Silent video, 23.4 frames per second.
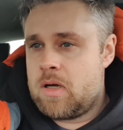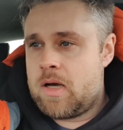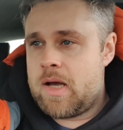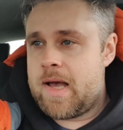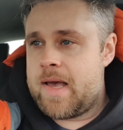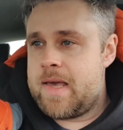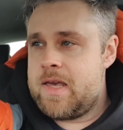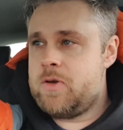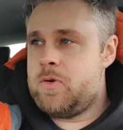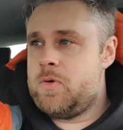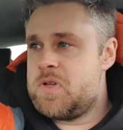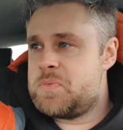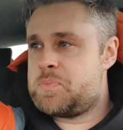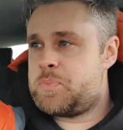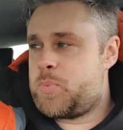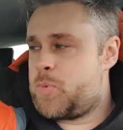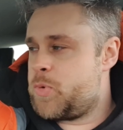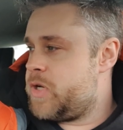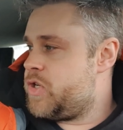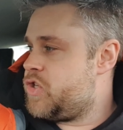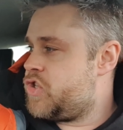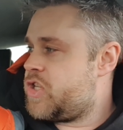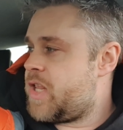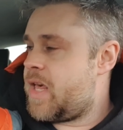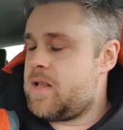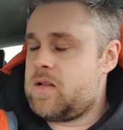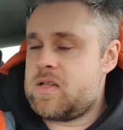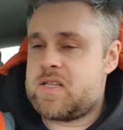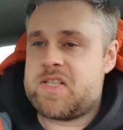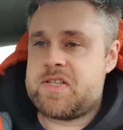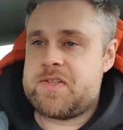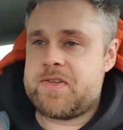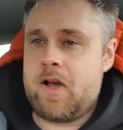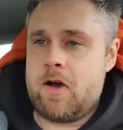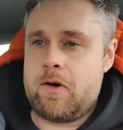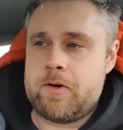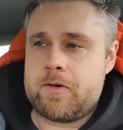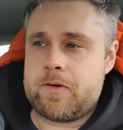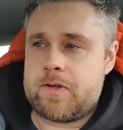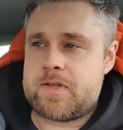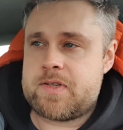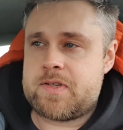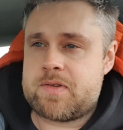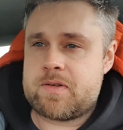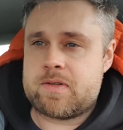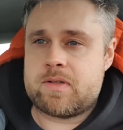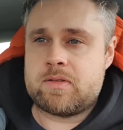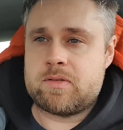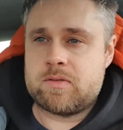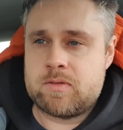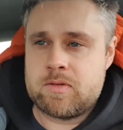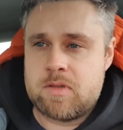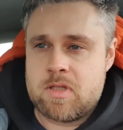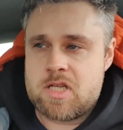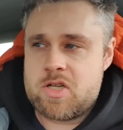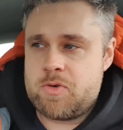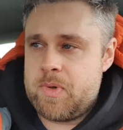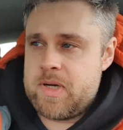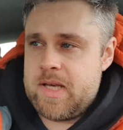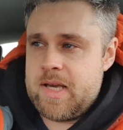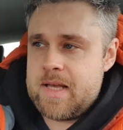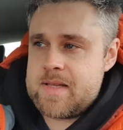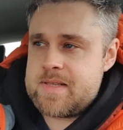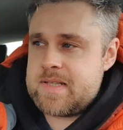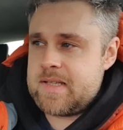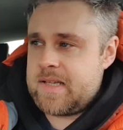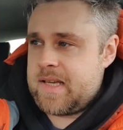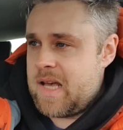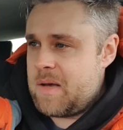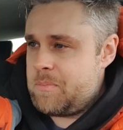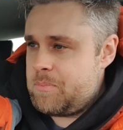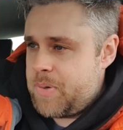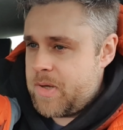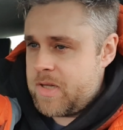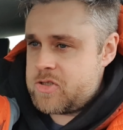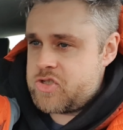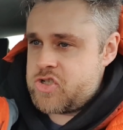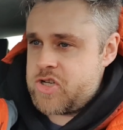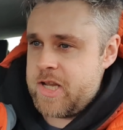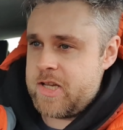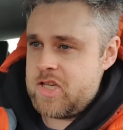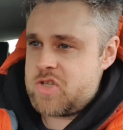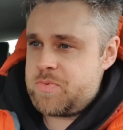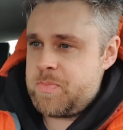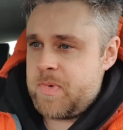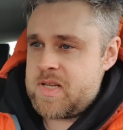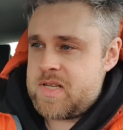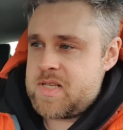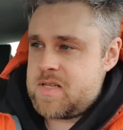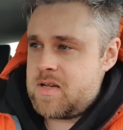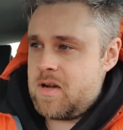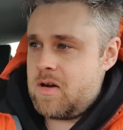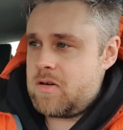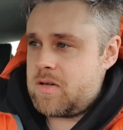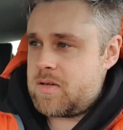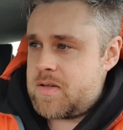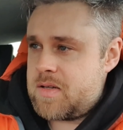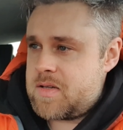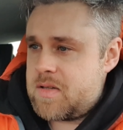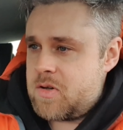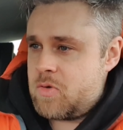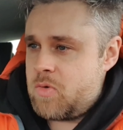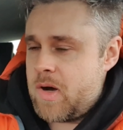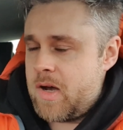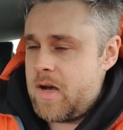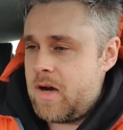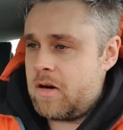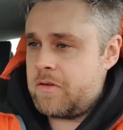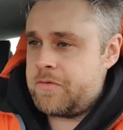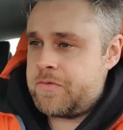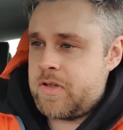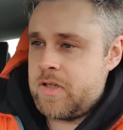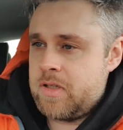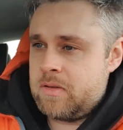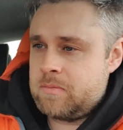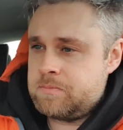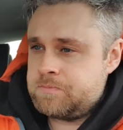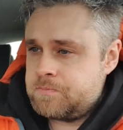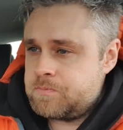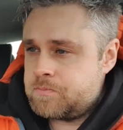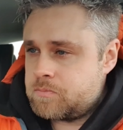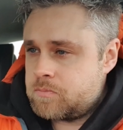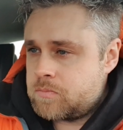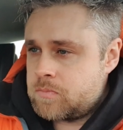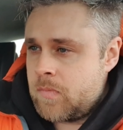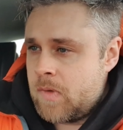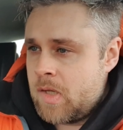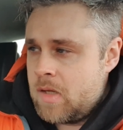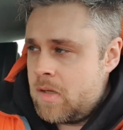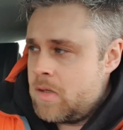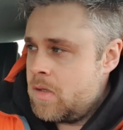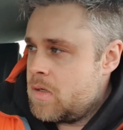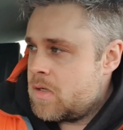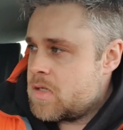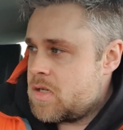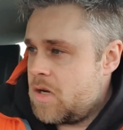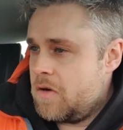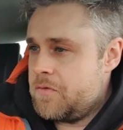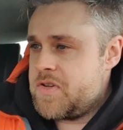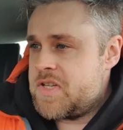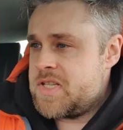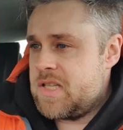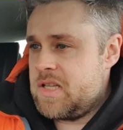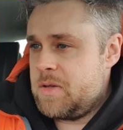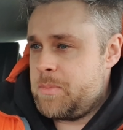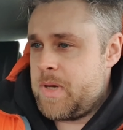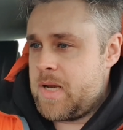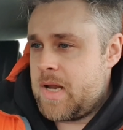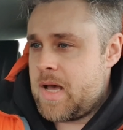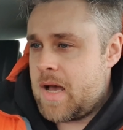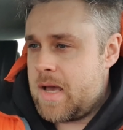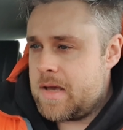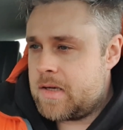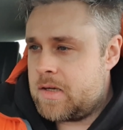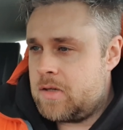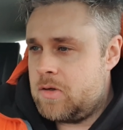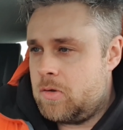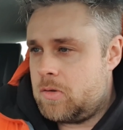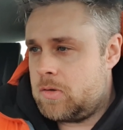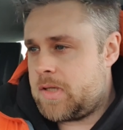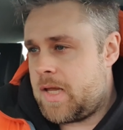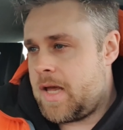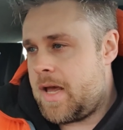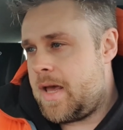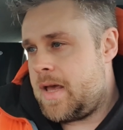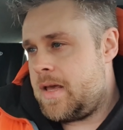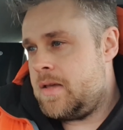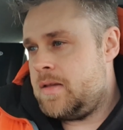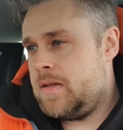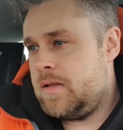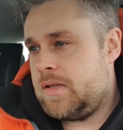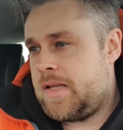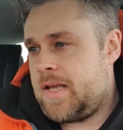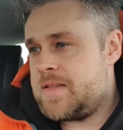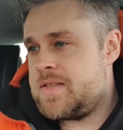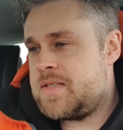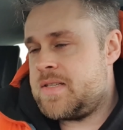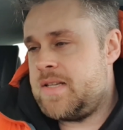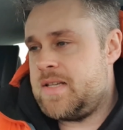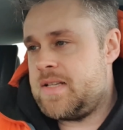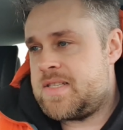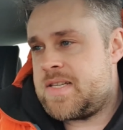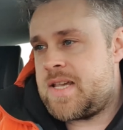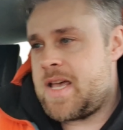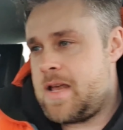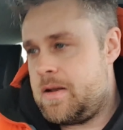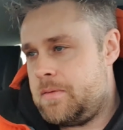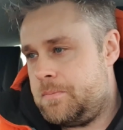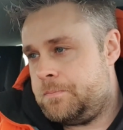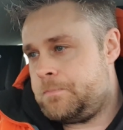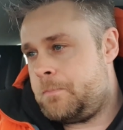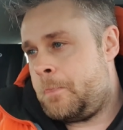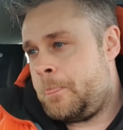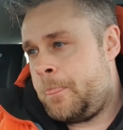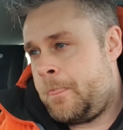I use Bridgedale socks. So when I get to camp, I'll change my socks quite often. So obviously you've been hiking all day, you'll get to your tent,